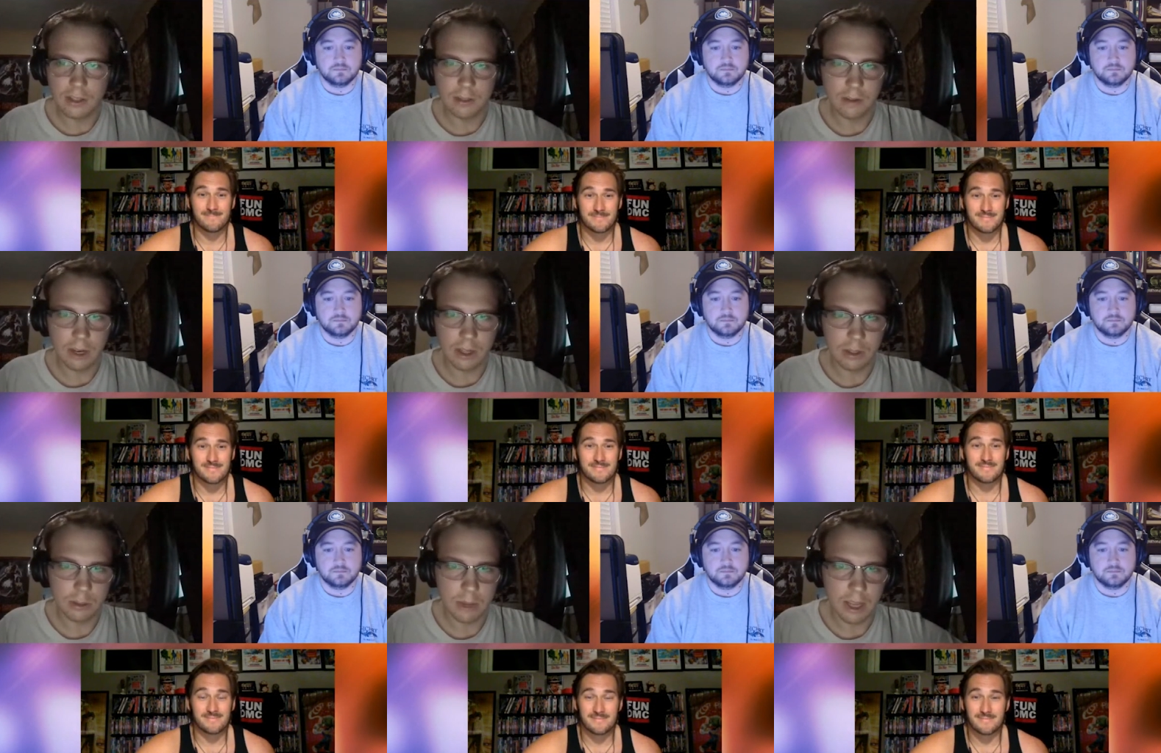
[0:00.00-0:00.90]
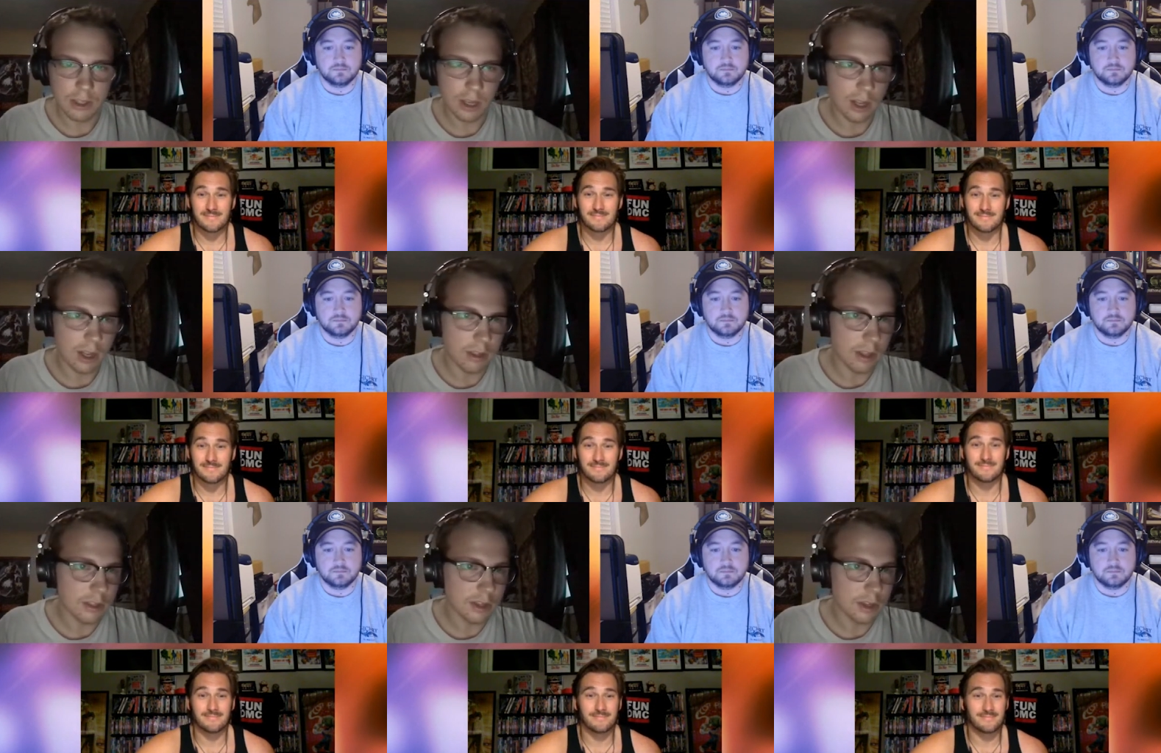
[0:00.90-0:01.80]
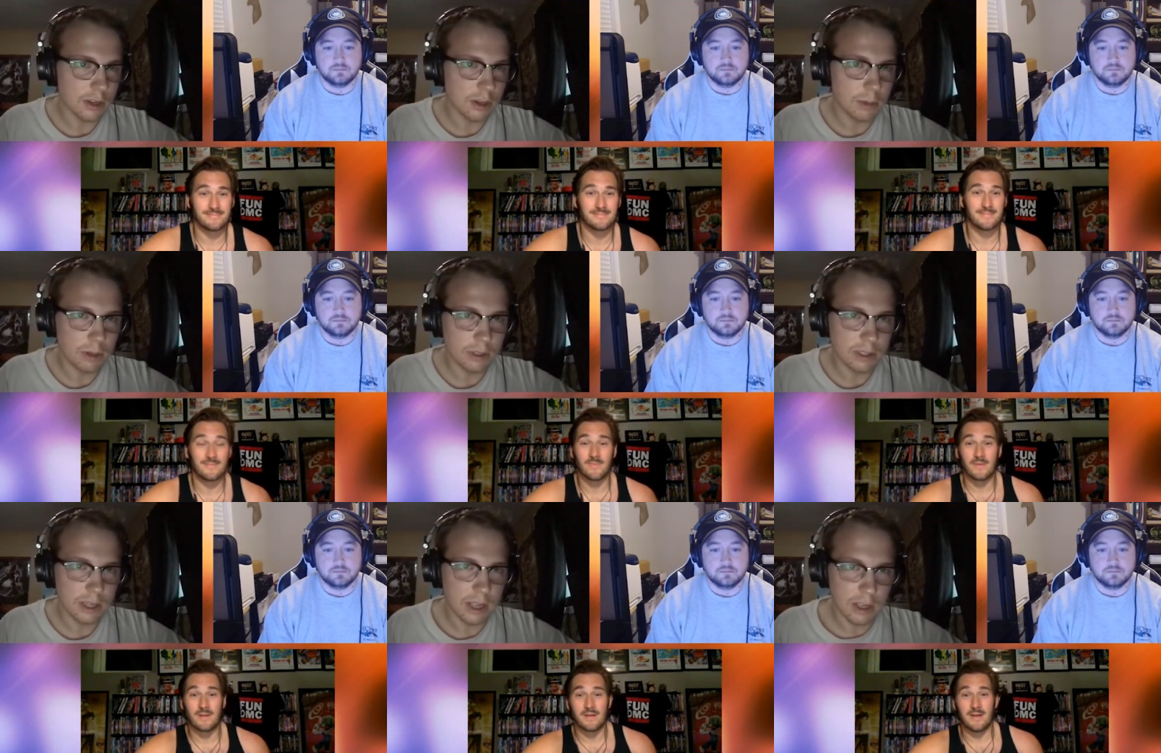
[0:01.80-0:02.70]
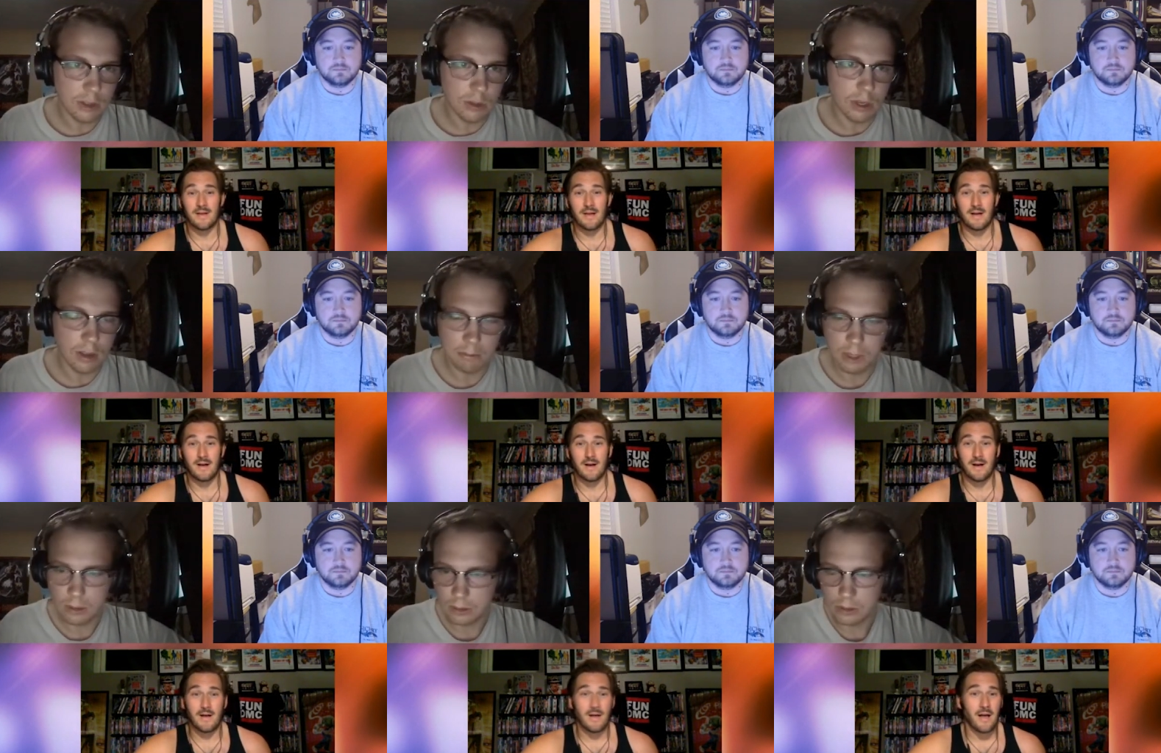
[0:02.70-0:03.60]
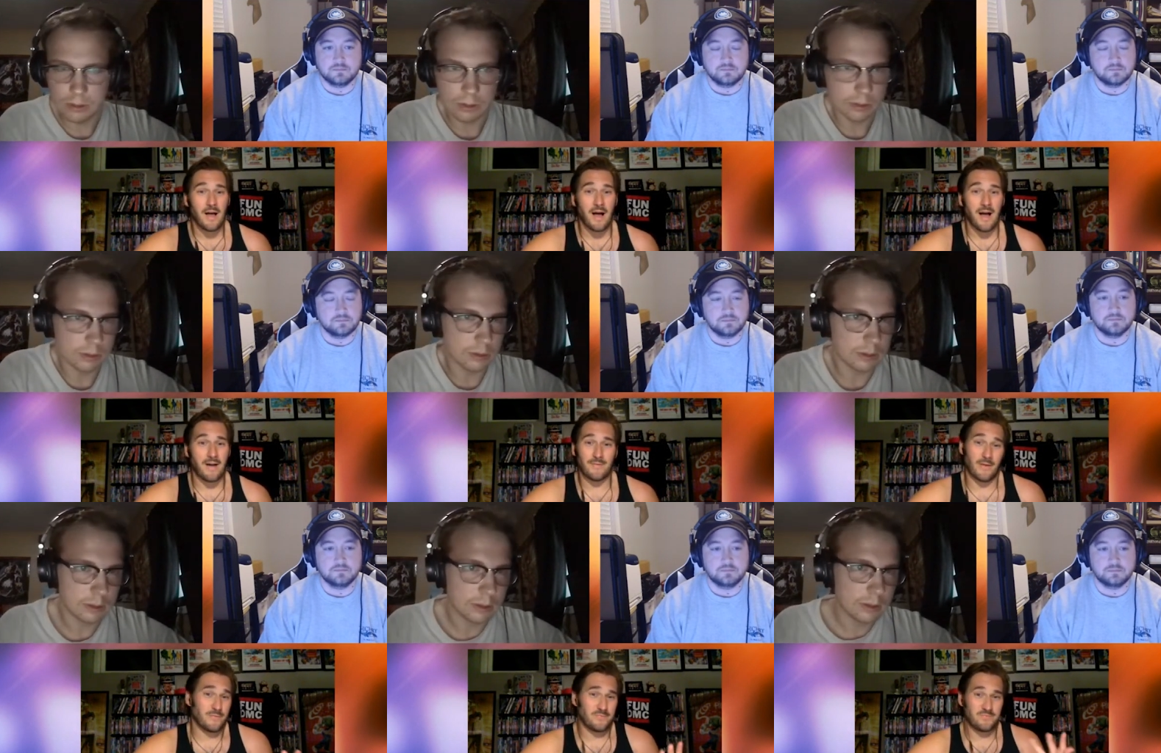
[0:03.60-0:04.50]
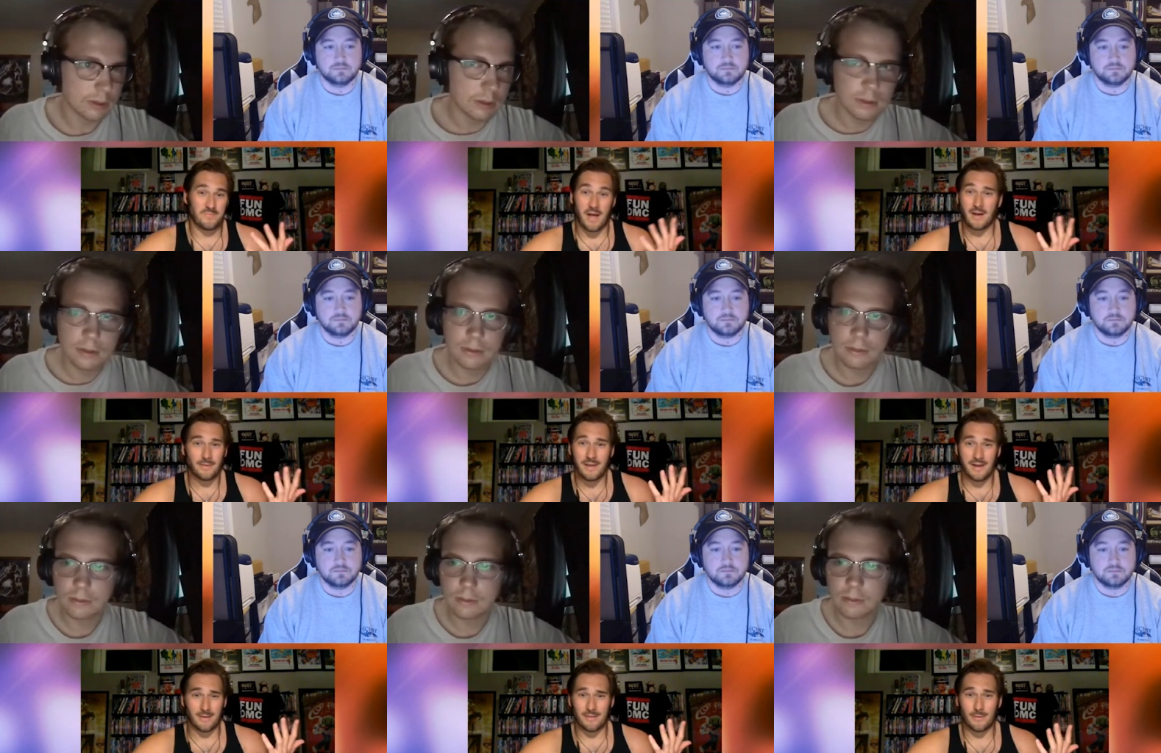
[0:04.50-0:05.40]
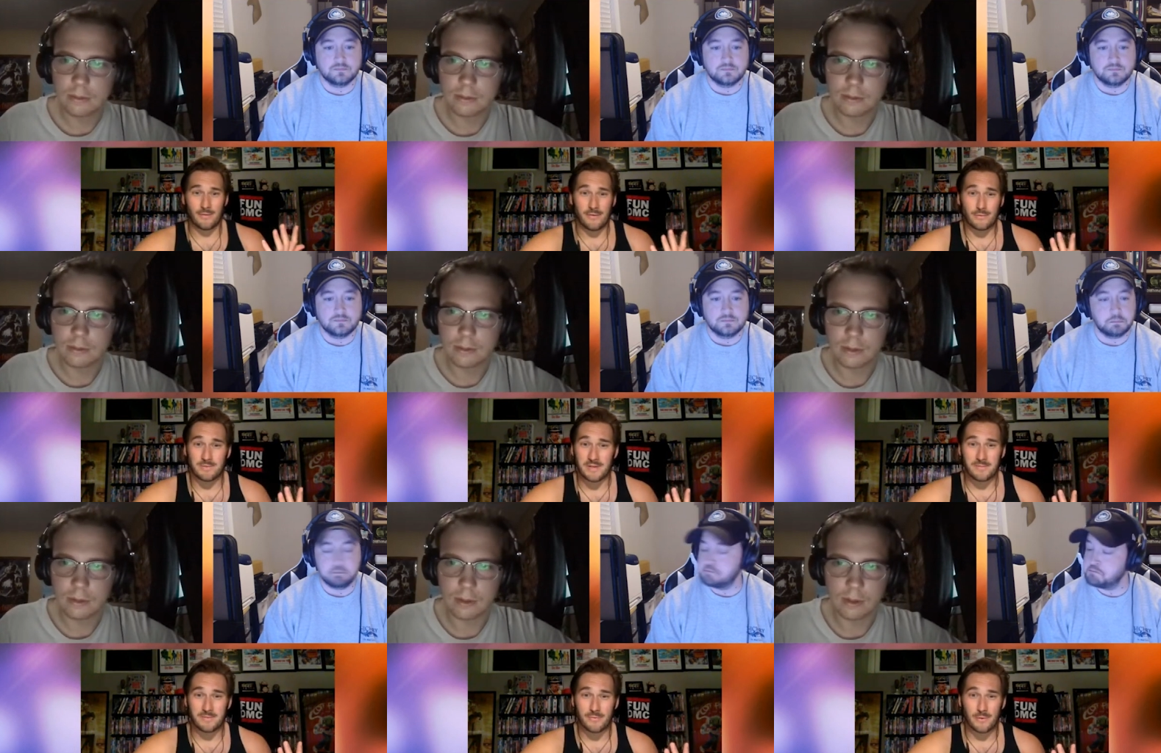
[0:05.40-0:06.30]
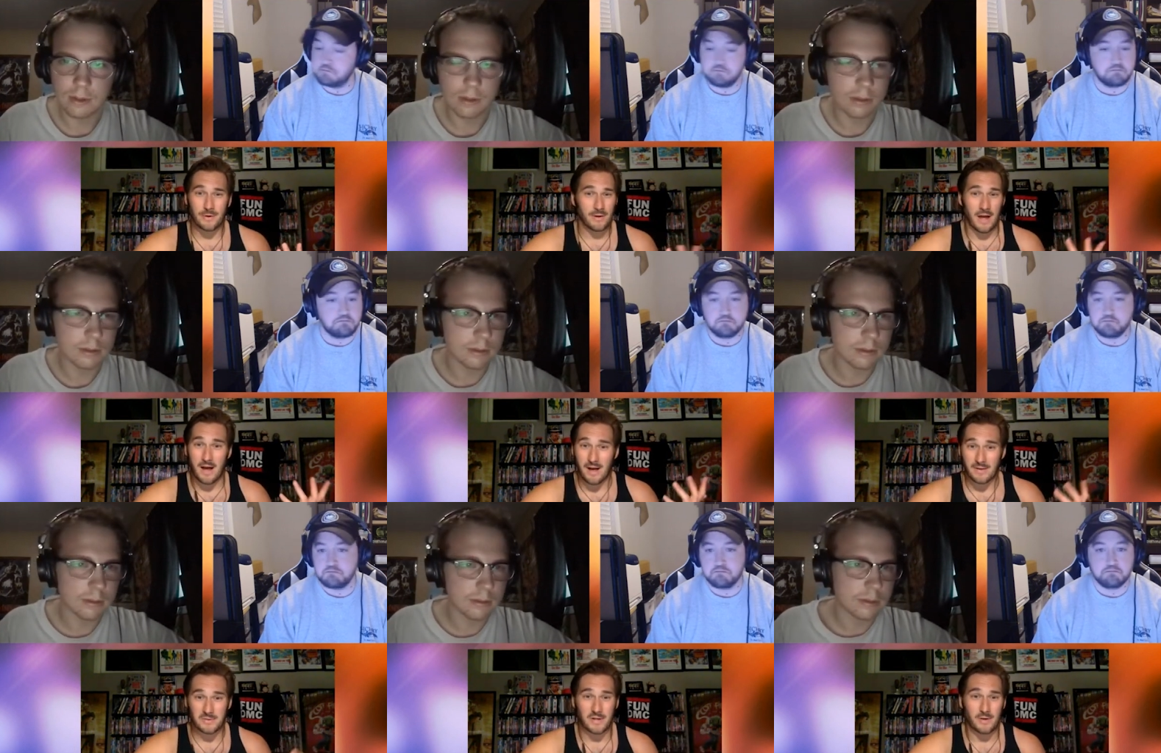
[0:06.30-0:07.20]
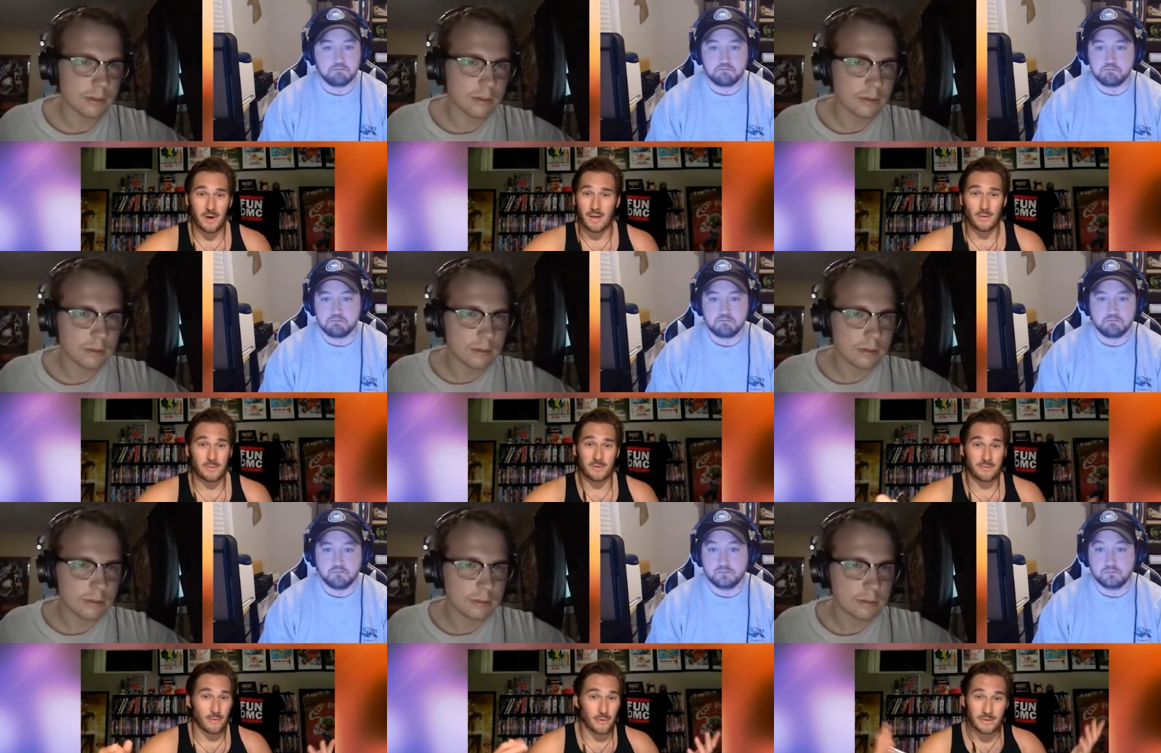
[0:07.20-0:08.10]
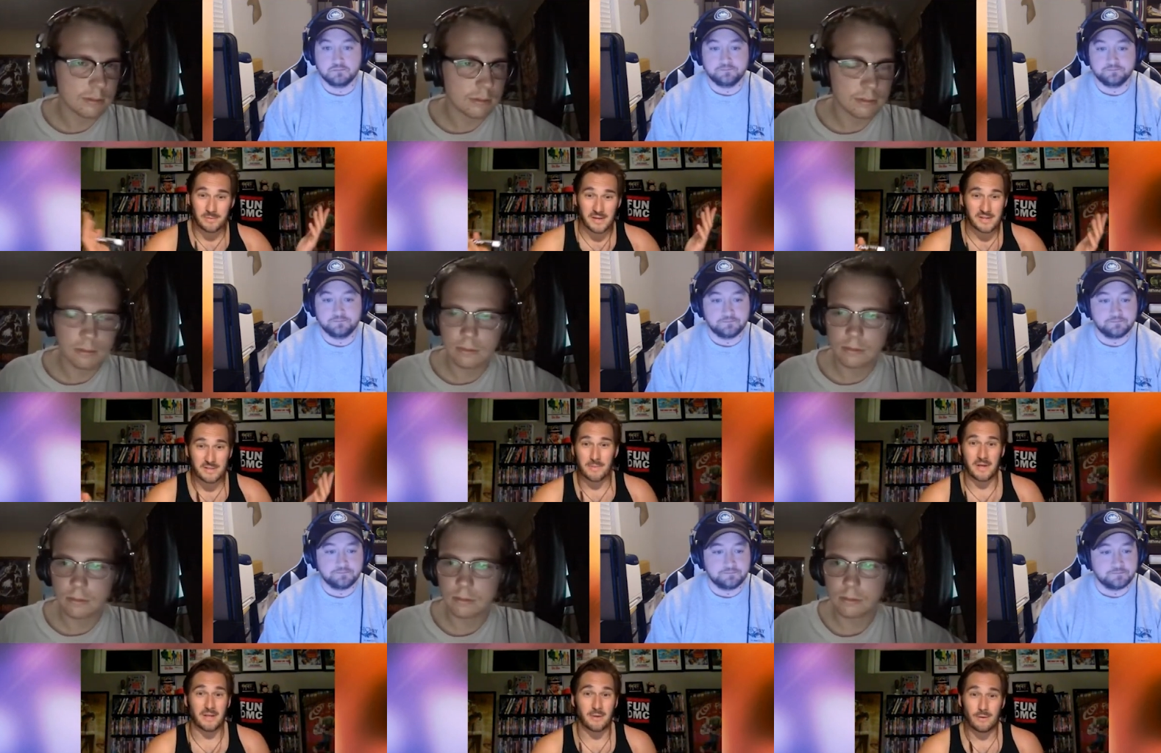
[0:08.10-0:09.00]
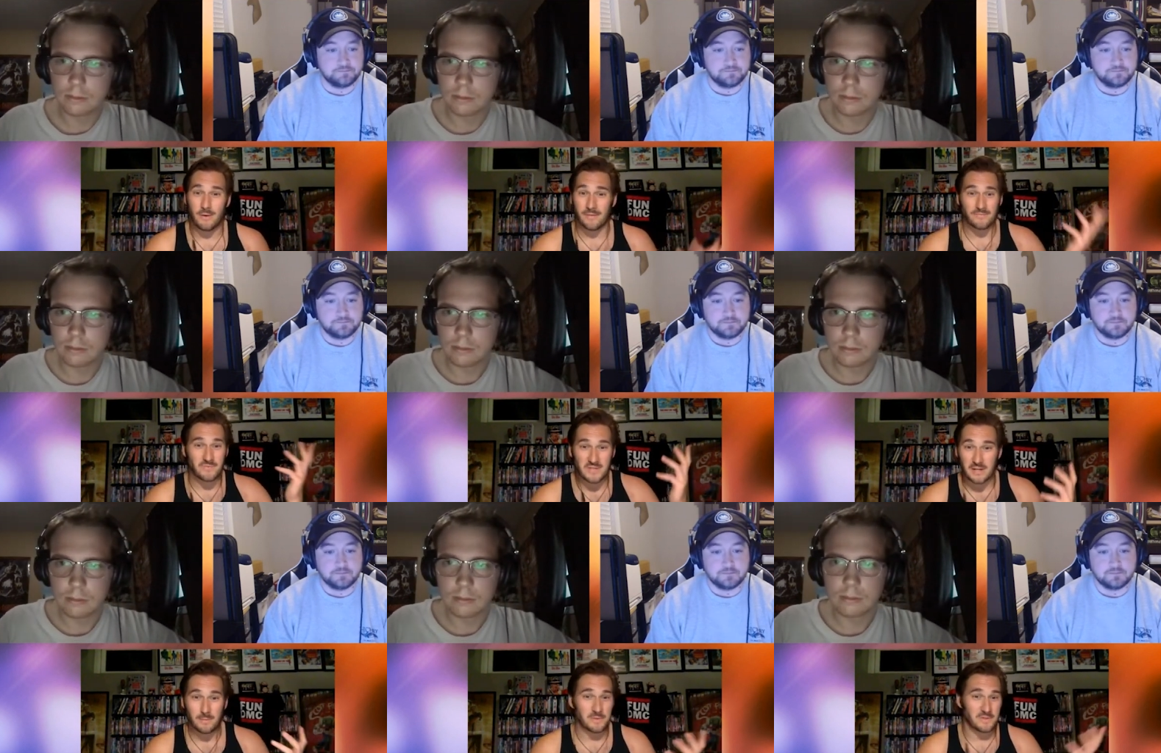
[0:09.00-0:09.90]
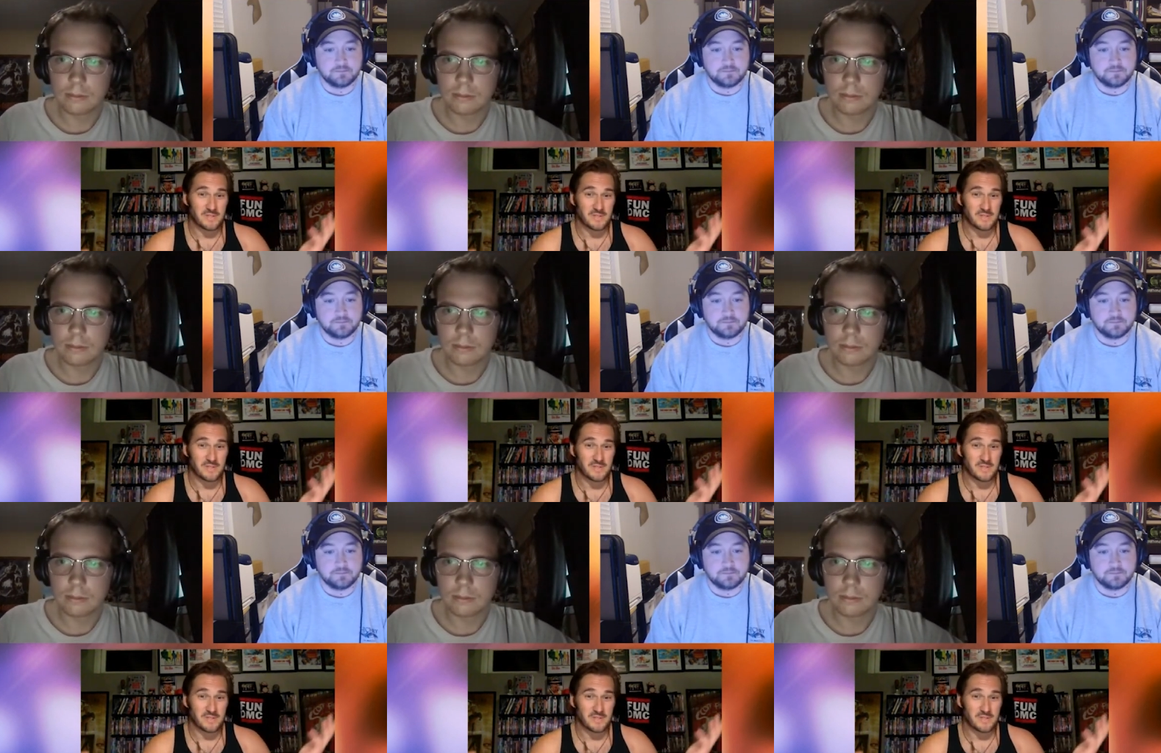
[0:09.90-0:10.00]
Speaker 1: so a very close match. Uh, thoughts on your opponent today, Jordan Huffman?
Speaker 2: I, I I don't. Yeah, I don't think we've ever played before. Uh, so I'll always look forward to playing somebody new. I've seen him. He